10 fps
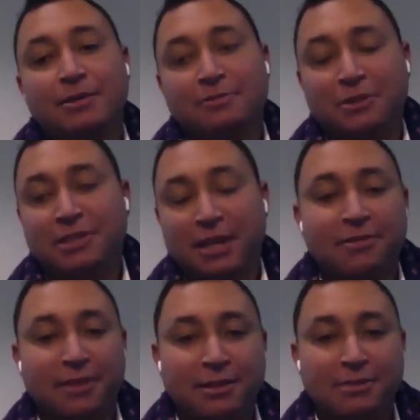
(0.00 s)
those key
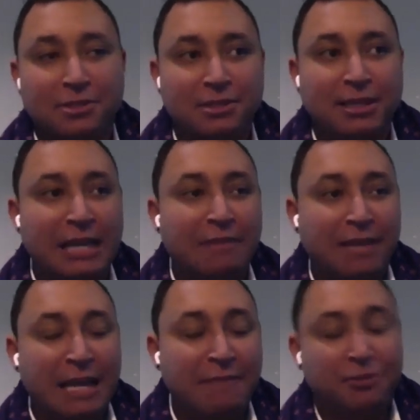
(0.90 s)
things, those key in,
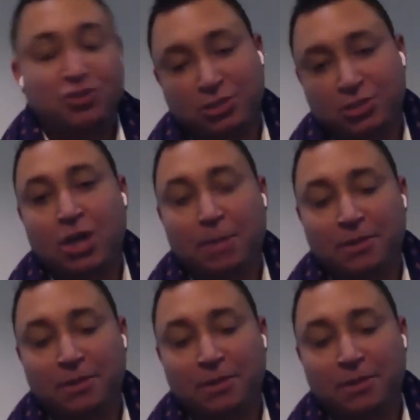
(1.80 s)
infrastructure type